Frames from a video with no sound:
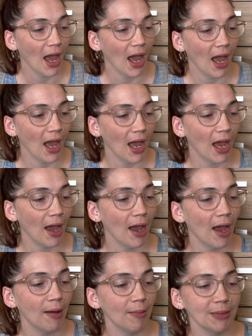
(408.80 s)

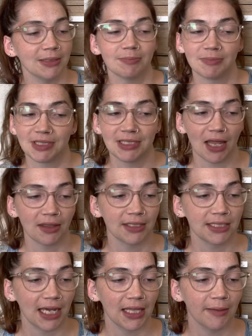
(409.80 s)
Another
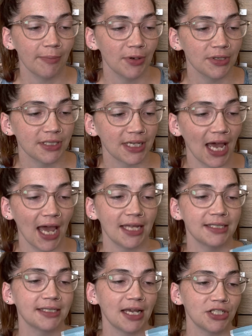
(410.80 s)
daily booster.
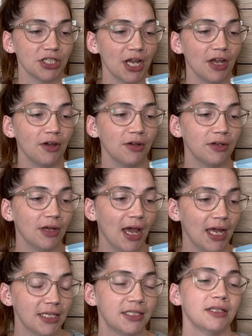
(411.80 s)
Add sachet
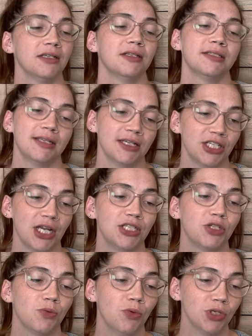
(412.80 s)

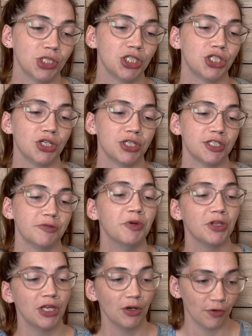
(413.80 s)
to water, juice,
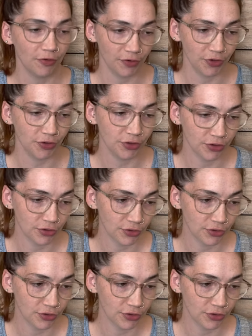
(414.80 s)
smoothie, or food.